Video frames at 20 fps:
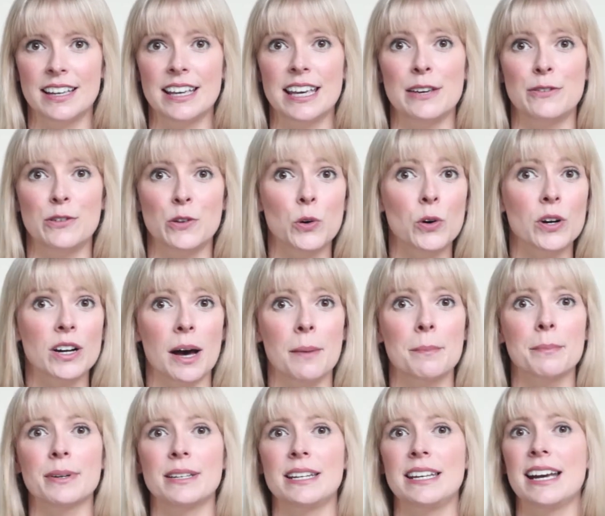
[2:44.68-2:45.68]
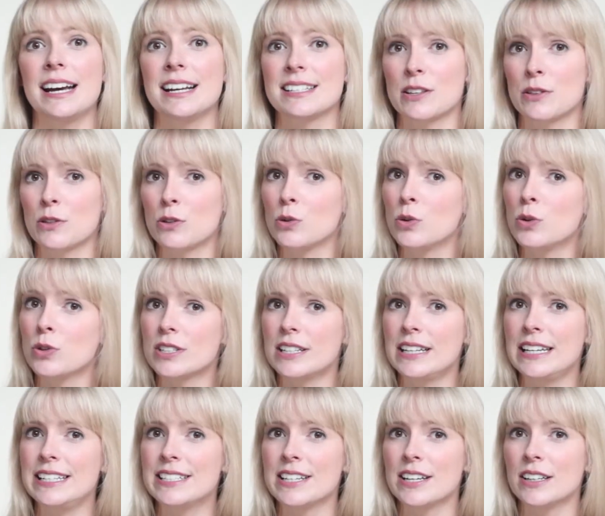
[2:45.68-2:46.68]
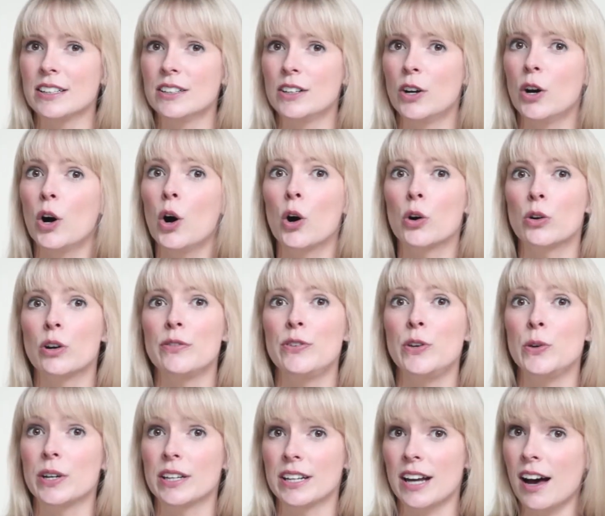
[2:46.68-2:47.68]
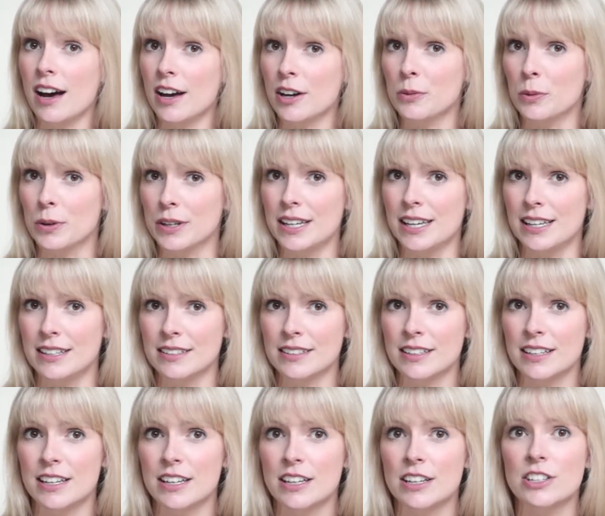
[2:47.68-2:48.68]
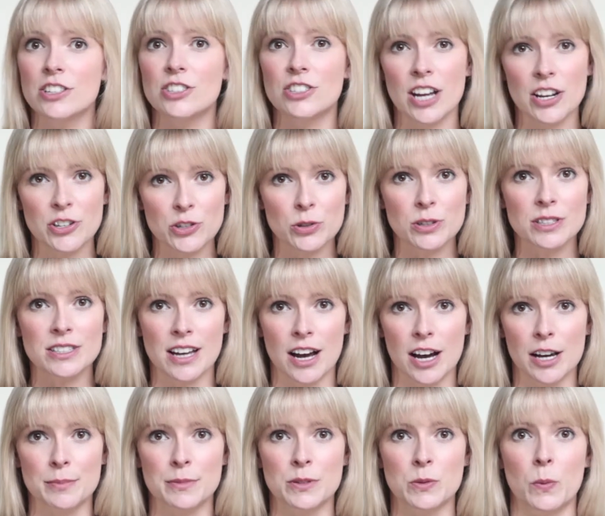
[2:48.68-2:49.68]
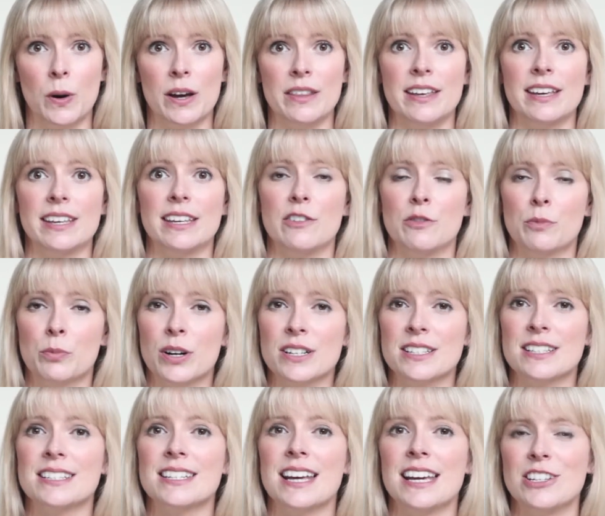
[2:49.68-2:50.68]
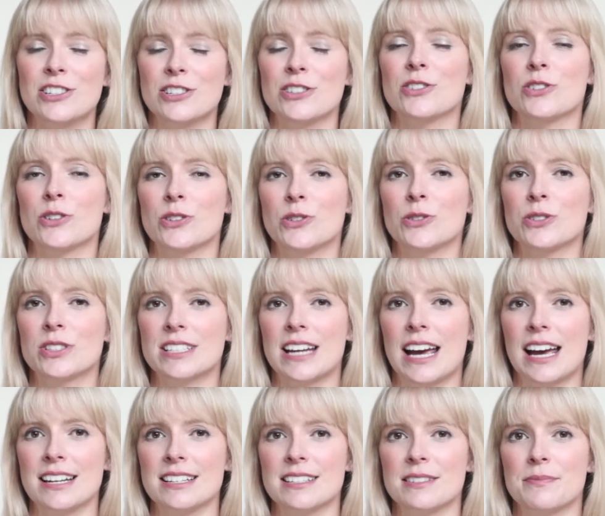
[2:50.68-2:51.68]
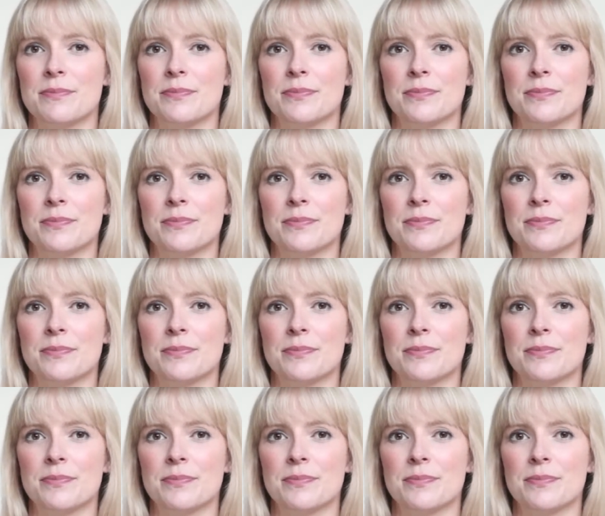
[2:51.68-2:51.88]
If your company has a thought leader, or if you can hire one in, schedule times where they give presentations on your stand.